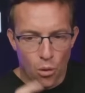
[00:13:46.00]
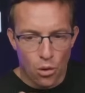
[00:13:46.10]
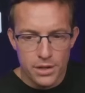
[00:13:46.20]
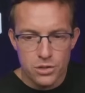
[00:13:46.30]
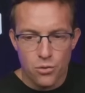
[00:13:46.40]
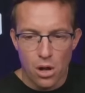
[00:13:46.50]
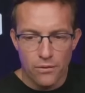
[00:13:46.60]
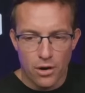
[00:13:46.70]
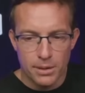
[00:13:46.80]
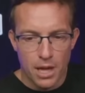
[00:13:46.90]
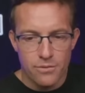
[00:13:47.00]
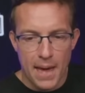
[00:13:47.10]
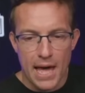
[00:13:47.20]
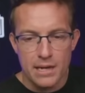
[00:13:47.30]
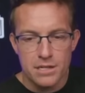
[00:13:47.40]
Warning to all of our beloved
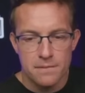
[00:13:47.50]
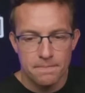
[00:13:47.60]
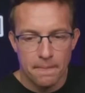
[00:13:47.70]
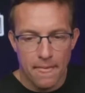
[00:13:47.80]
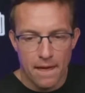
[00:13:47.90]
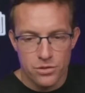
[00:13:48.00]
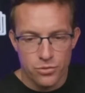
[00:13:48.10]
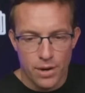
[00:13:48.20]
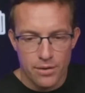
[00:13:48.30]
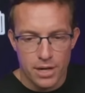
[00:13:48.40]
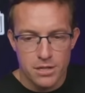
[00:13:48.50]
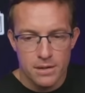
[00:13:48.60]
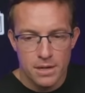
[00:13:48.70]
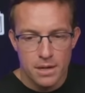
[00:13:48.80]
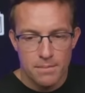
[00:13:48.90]
pets and those around
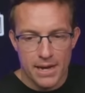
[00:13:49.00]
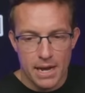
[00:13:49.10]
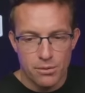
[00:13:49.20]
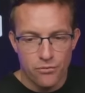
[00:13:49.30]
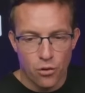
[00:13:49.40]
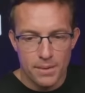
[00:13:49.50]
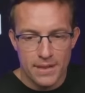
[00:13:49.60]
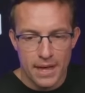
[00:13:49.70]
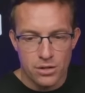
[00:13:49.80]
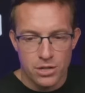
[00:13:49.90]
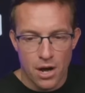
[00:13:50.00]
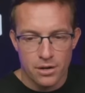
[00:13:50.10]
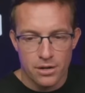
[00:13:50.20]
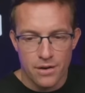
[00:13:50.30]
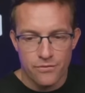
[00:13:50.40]
us. My neighbor informed me that her
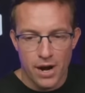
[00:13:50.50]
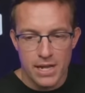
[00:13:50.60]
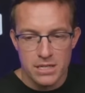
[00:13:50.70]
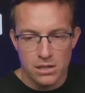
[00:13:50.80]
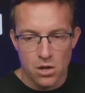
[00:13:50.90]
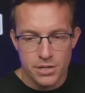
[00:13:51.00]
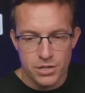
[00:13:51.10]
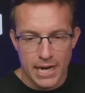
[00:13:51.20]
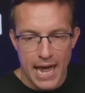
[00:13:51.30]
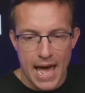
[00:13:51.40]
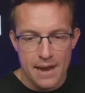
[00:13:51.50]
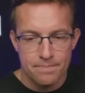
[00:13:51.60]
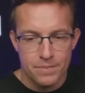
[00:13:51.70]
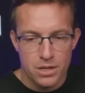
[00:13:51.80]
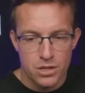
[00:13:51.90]
daughter and friends lost her
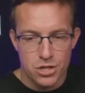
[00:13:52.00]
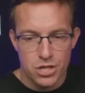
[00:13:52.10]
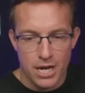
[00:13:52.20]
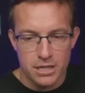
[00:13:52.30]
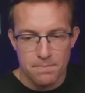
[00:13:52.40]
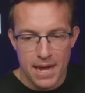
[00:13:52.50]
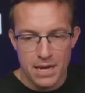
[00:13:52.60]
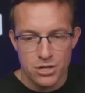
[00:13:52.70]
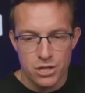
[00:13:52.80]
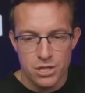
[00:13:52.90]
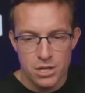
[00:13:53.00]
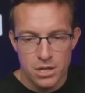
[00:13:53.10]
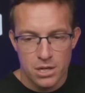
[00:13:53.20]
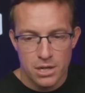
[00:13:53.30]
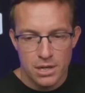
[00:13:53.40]
cat. She checked pages,
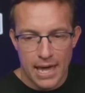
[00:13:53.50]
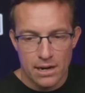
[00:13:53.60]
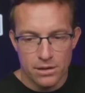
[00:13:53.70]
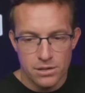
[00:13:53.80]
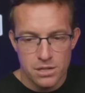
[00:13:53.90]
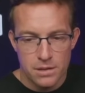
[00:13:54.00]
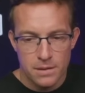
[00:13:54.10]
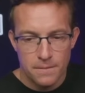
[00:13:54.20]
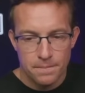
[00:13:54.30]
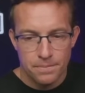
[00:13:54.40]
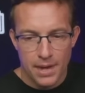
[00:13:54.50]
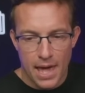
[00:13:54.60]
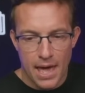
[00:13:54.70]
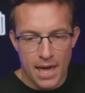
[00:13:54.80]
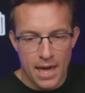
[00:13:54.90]
kennels,
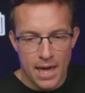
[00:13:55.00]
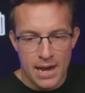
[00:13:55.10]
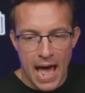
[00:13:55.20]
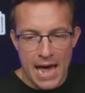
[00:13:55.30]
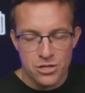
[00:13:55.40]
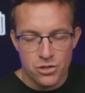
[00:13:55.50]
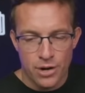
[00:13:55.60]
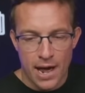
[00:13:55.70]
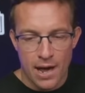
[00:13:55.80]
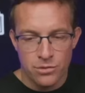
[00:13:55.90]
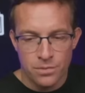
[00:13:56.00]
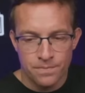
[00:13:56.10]
and asked around.